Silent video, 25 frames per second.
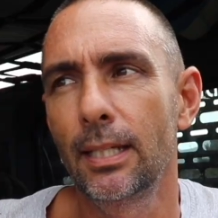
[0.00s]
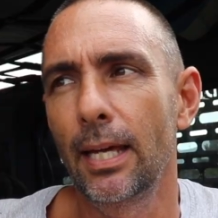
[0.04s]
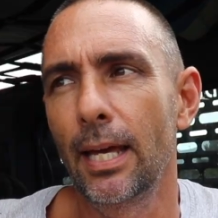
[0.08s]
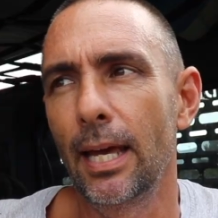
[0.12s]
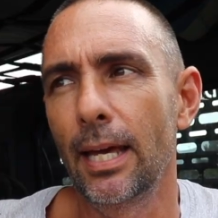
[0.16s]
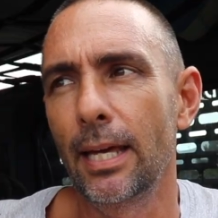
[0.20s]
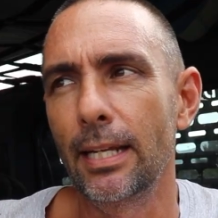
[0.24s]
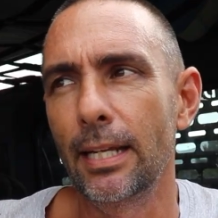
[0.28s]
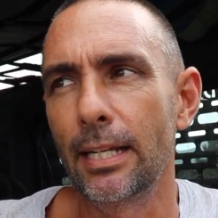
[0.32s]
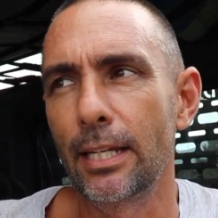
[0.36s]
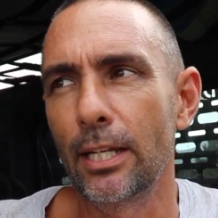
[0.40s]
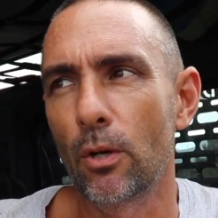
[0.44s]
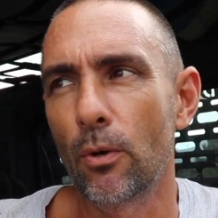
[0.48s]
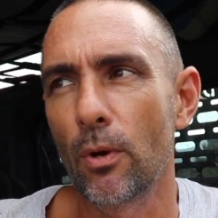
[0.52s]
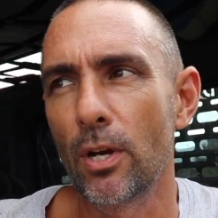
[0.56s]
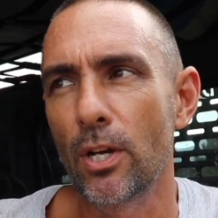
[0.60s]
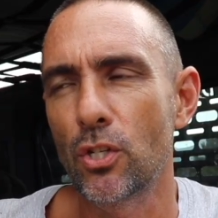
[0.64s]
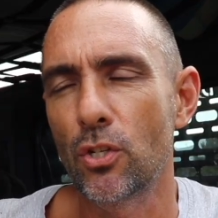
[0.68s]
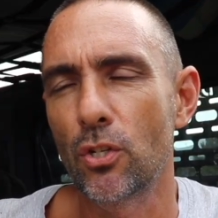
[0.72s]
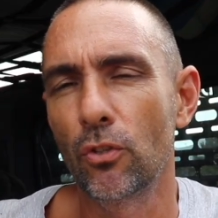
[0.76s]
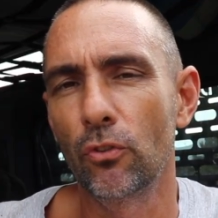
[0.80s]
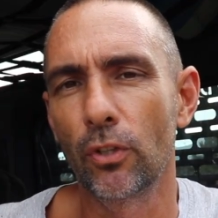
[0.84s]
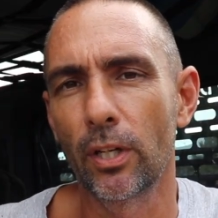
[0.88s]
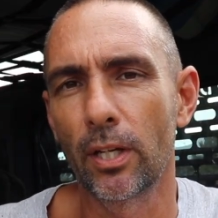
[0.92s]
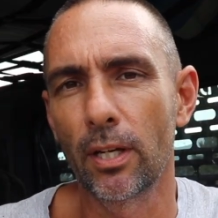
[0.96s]
And any
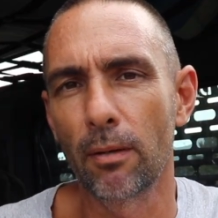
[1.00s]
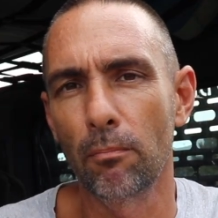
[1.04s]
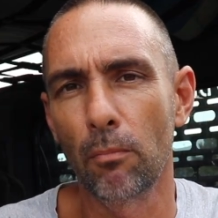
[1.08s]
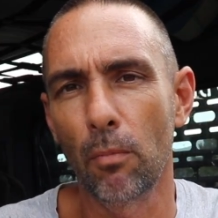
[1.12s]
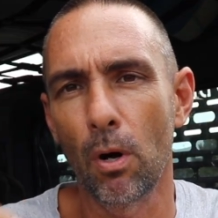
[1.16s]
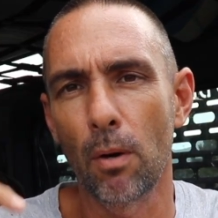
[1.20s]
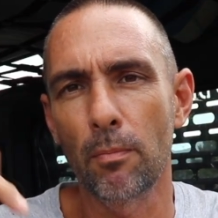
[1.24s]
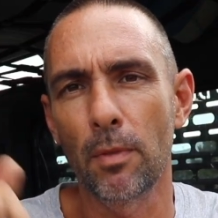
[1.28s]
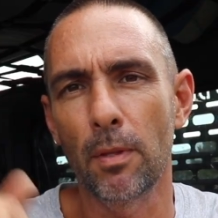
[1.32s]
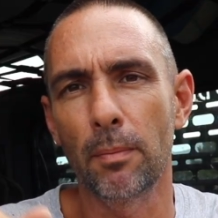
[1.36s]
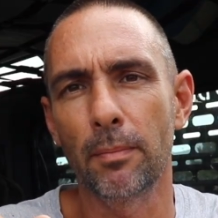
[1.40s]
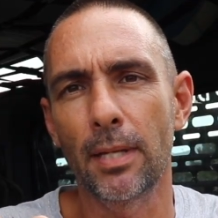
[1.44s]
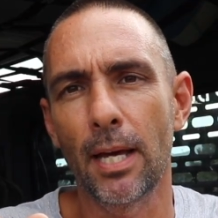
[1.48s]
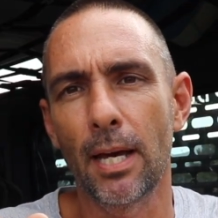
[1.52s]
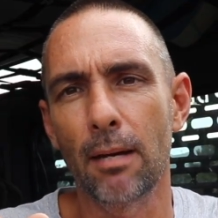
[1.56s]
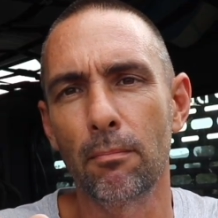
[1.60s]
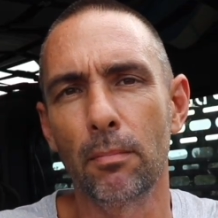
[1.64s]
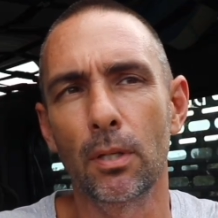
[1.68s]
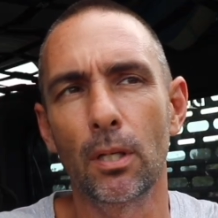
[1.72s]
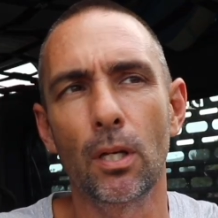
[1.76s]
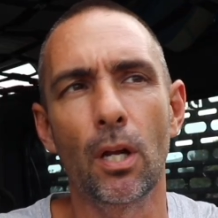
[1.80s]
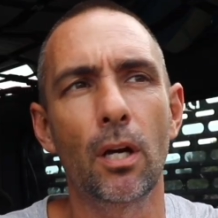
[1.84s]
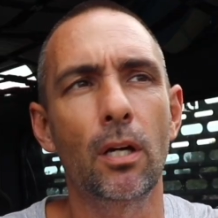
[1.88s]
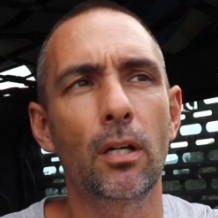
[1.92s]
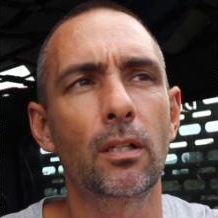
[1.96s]
questions, you can bomb them down
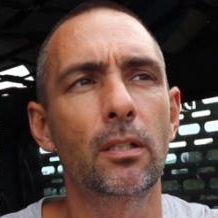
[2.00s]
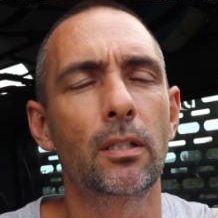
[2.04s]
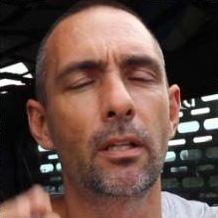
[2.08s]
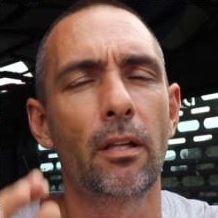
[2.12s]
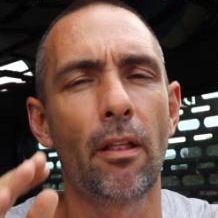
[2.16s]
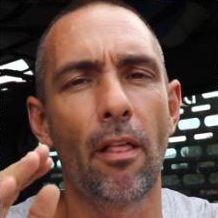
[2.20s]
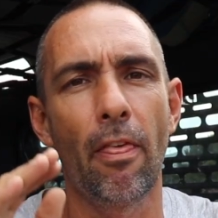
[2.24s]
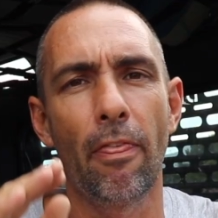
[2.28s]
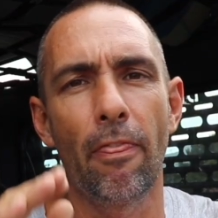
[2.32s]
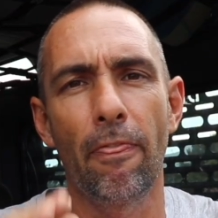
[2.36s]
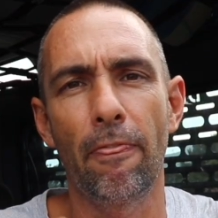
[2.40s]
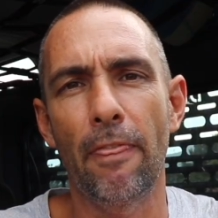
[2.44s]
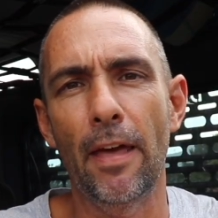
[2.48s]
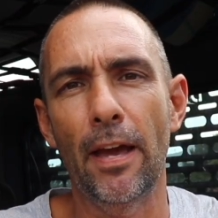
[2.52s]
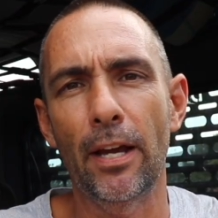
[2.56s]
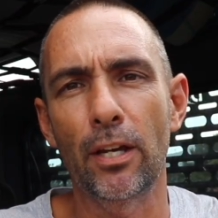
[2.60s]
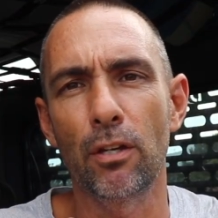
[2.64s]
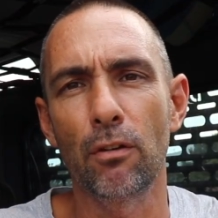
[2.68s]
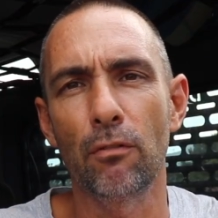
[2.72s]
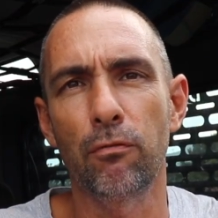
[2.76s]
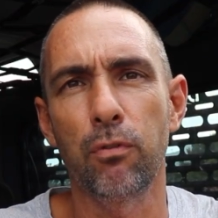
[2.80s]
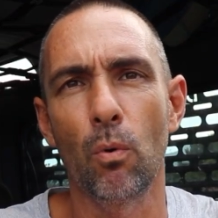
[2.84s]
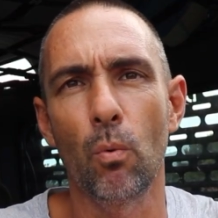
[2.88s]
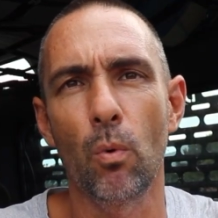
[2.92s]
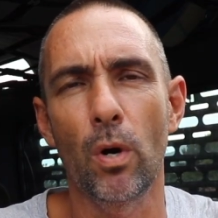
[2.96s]
below. Thank
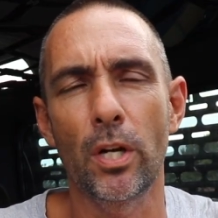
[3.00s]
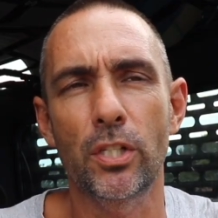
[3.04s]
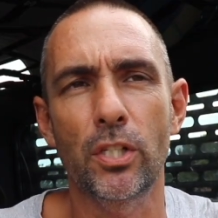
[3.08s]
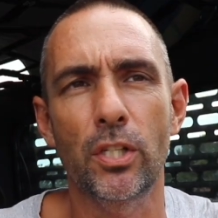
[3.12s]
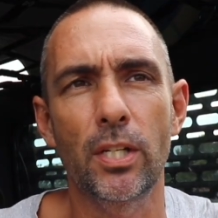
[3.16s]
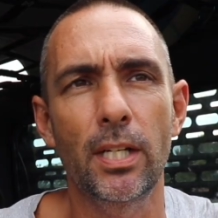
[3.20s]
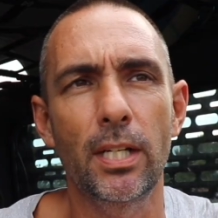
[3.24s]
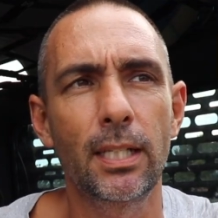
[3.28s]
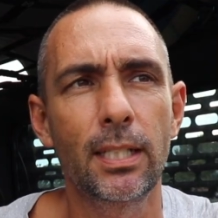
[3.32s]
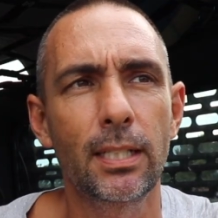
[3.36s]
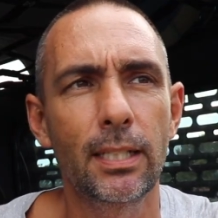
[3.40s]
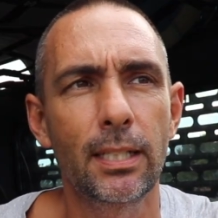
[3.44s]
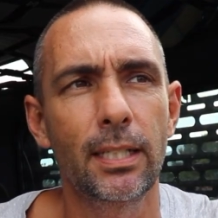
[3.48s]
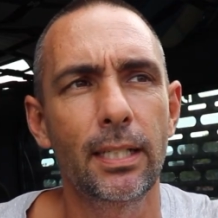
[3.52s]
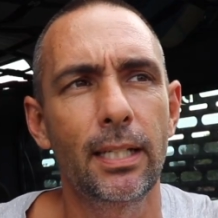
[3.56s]
you for watching.